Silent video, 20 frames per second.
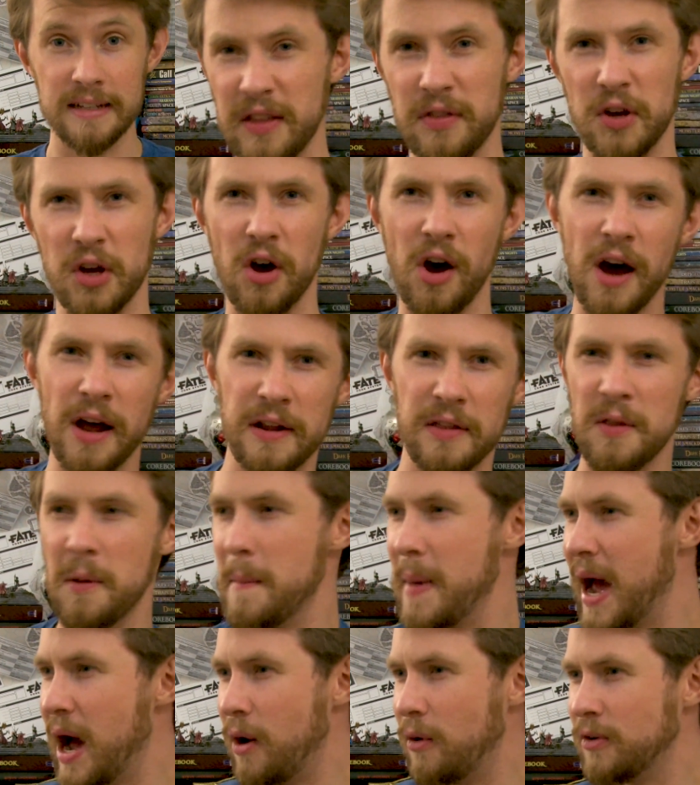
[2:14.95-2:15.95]
And the god in the
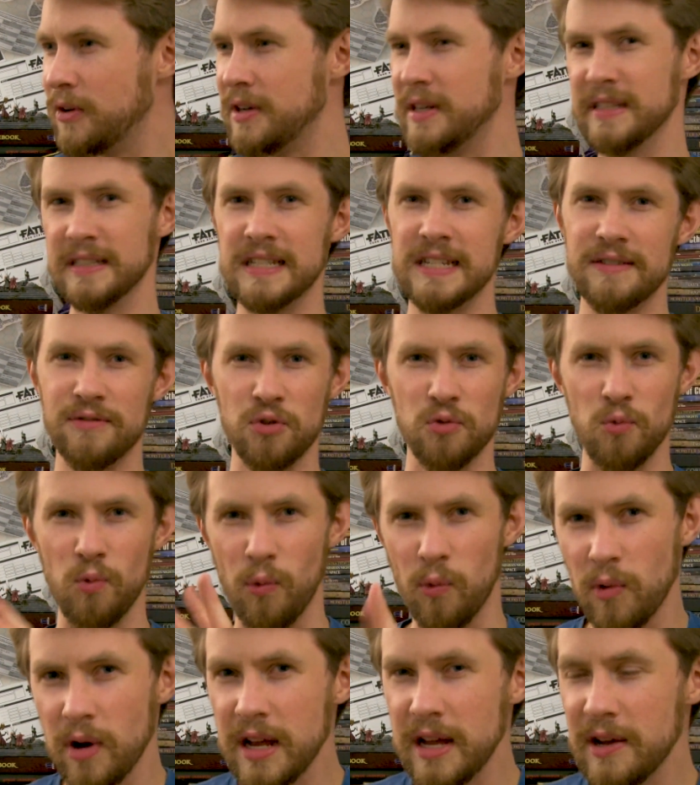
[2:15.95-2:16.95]
mountain isn't
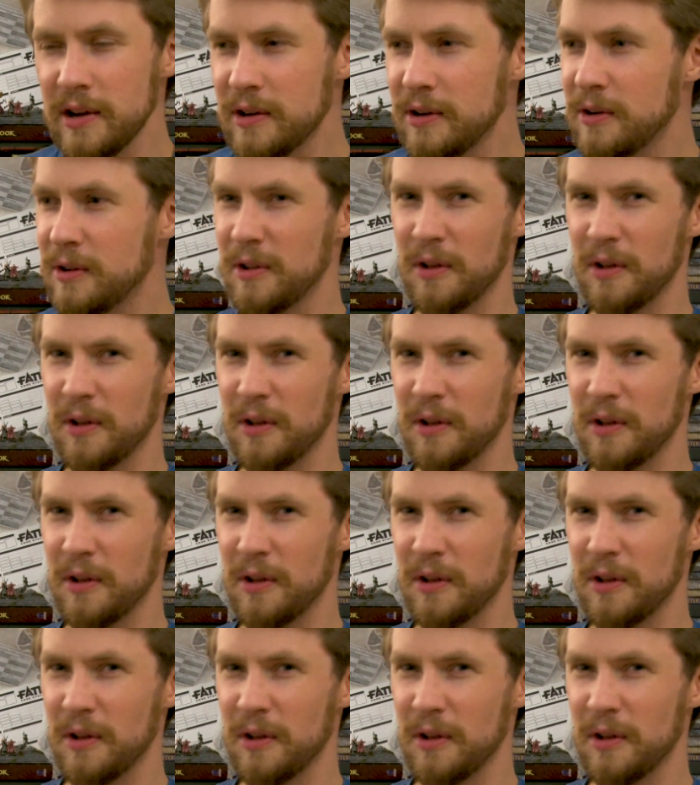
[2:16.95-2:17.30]
even real.